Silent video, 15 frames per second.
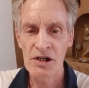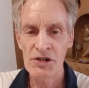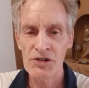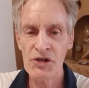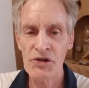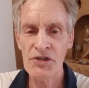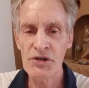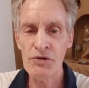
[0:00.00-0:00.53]

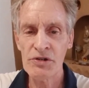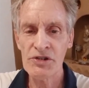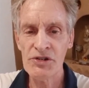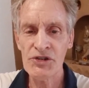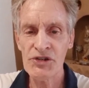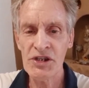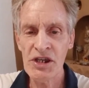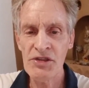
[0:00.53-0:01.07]
So that you can
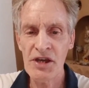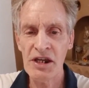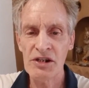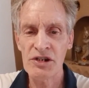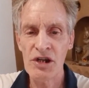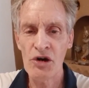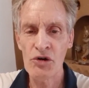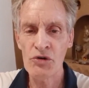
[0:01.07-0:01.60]
see they
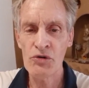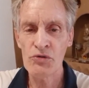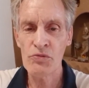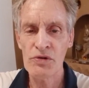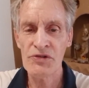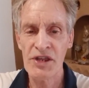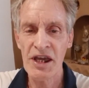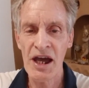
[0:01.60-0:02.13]
know
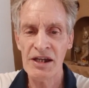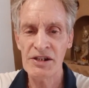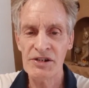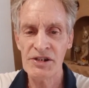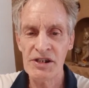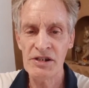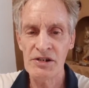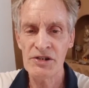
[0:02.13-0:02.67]
with the
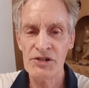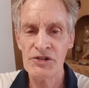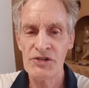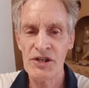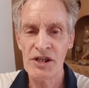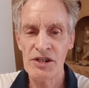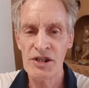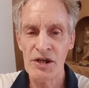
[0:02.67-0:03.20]
ideas
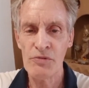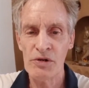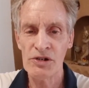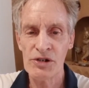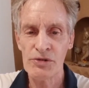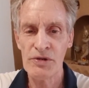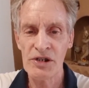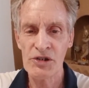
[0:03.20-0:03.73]
that they
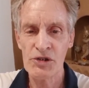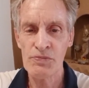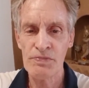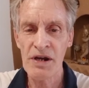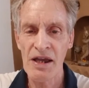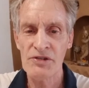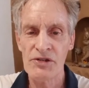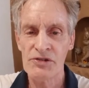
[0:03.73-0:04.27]
want to
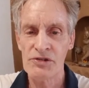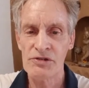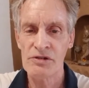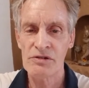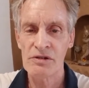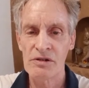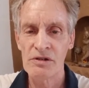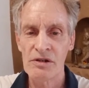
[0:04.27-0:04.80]
express,
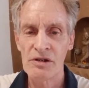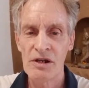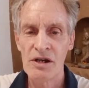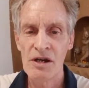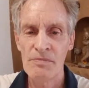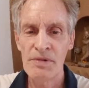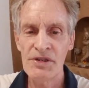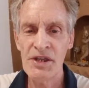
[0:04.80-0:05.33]

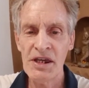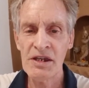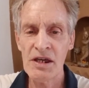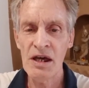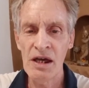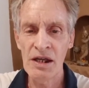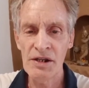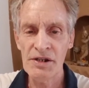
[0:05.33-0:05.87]
but they
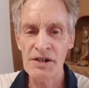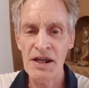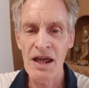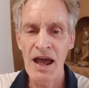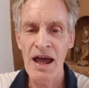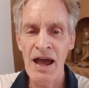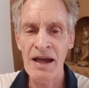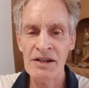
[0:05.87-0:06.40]
can't
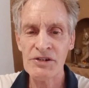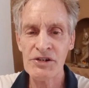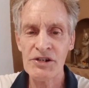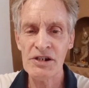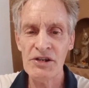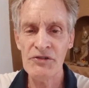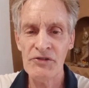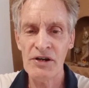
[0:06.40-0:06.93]

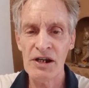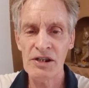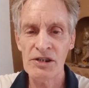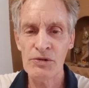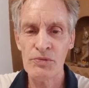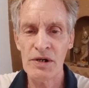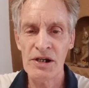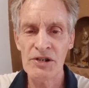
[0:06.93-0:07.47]
actually find
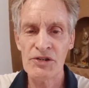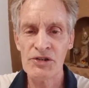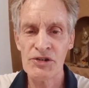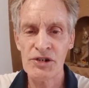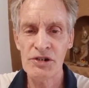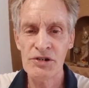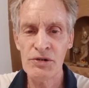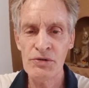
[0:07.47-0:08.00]
the words
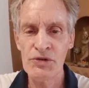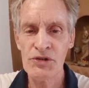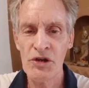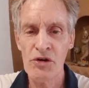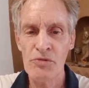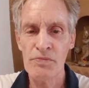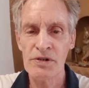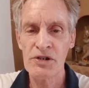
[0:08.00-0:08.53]
to do
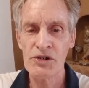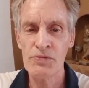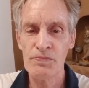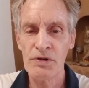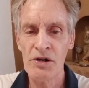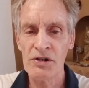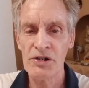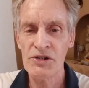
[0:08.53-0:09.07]
so because
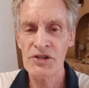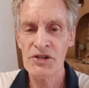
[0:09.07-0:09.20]
Broca's